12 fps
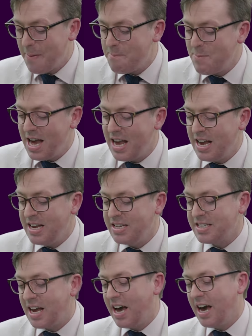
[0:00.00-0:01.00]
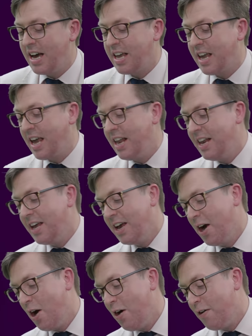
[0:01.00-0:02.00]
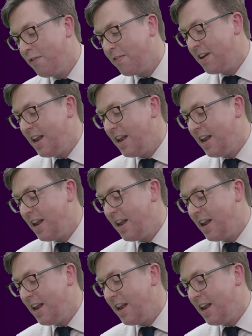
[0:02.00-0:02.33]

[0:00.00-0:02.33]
Made a killing of